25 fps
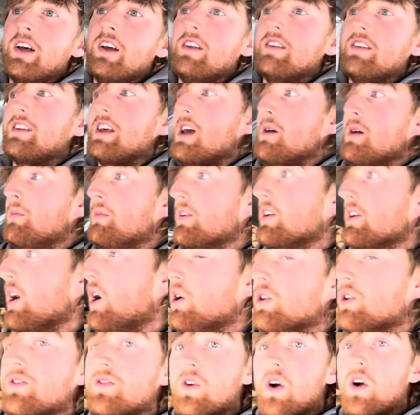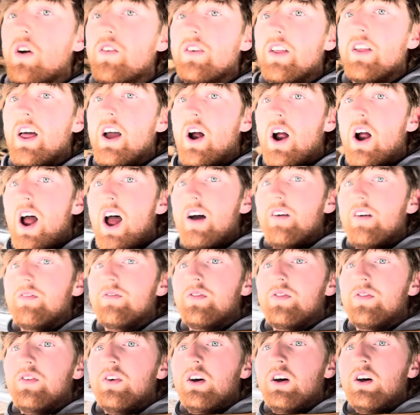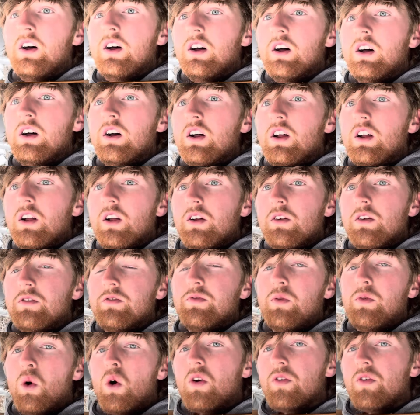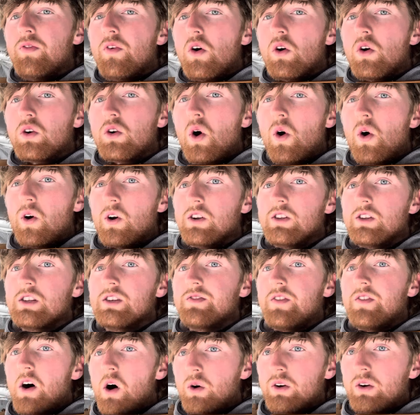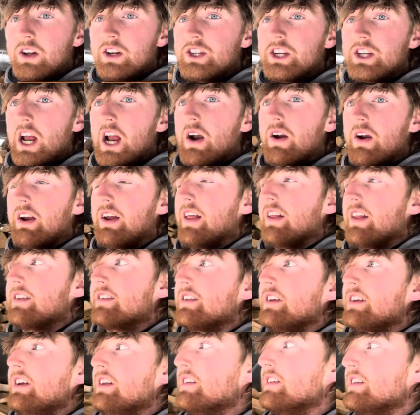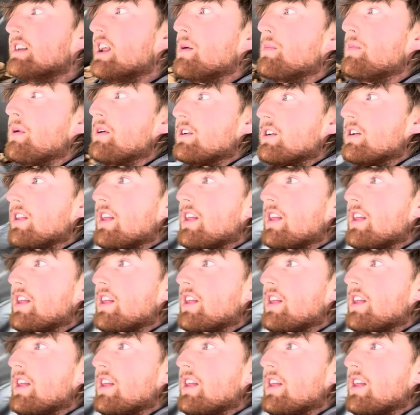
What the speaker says: Same goes for over there. I have 4 full cords of oak and cherry that's seasoned up under